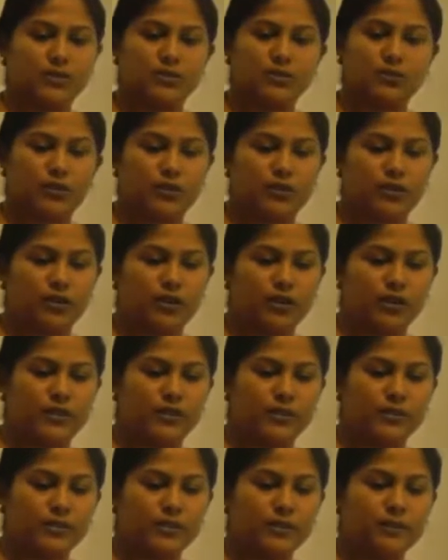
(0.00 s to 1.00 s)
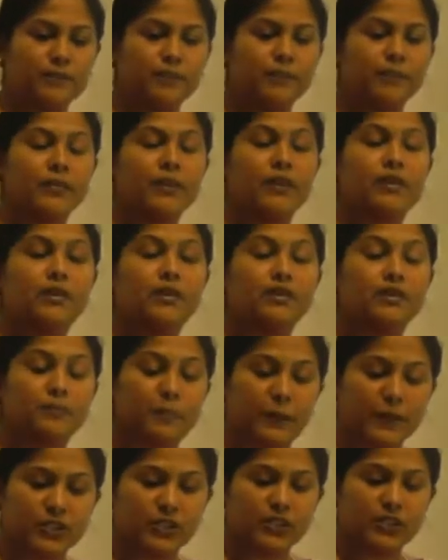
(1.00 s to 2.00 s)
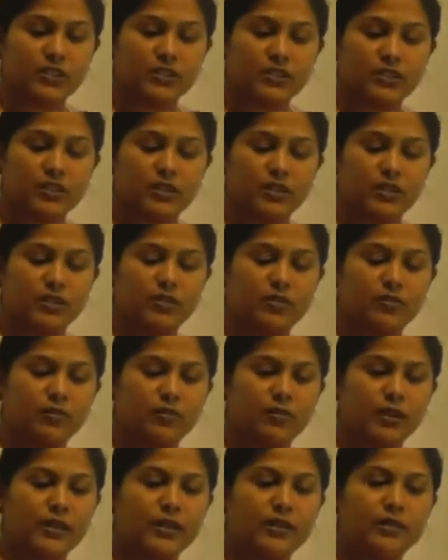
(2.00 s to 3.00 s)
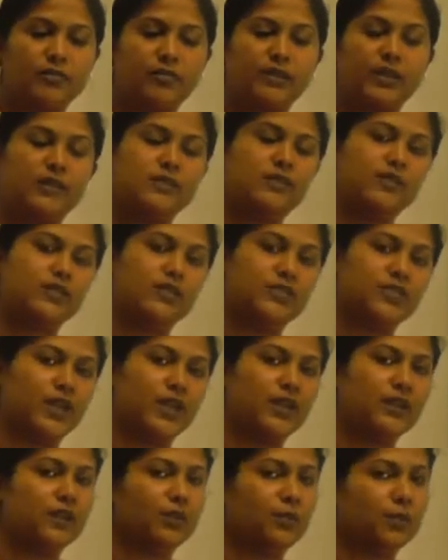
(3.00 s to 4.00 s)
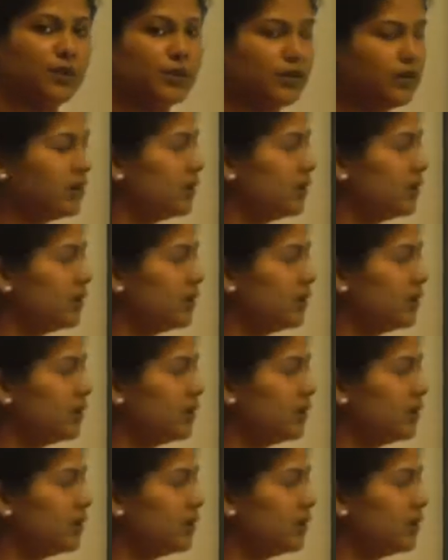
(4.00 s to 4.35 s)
is what you call it as a special one, whereas in a general one,